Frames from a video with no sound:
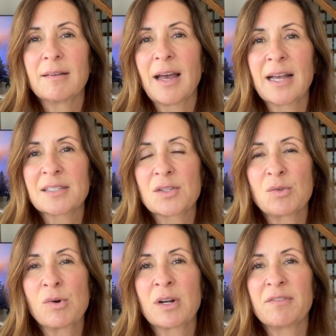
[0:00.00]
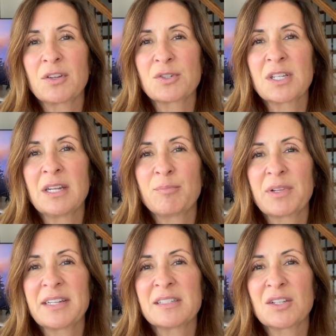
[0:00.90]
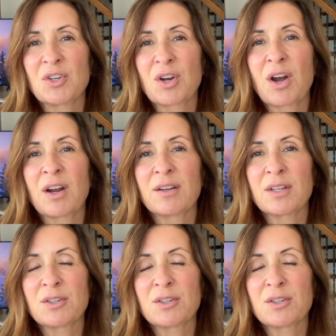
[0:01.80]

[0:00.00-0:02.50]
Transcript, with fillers: Ask the Lord if there's any place in your heart that